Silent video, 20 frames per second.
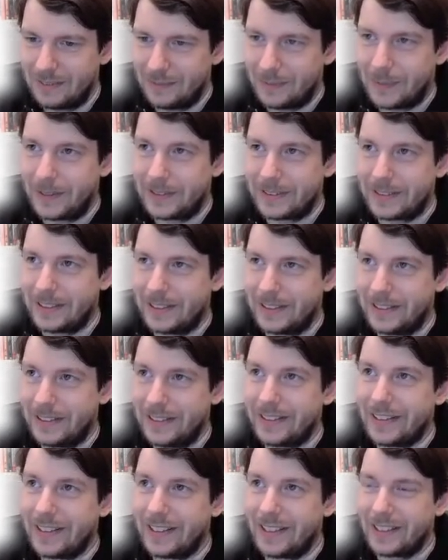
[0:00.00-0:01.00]

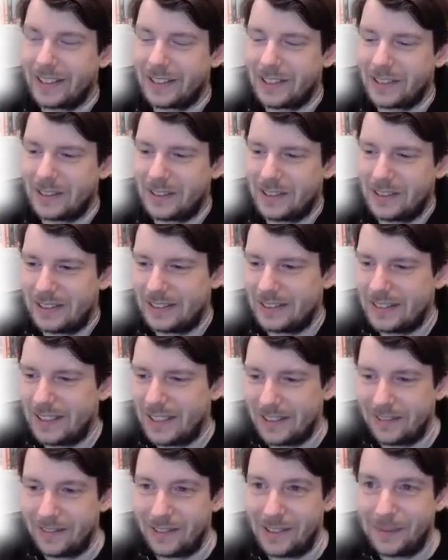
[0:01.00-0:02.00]
bulky, large
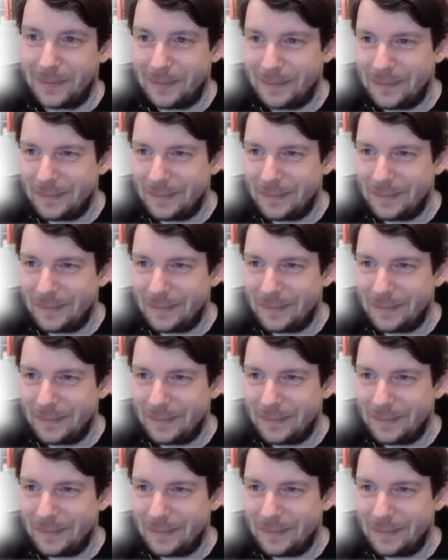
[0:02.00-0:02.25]
hardware.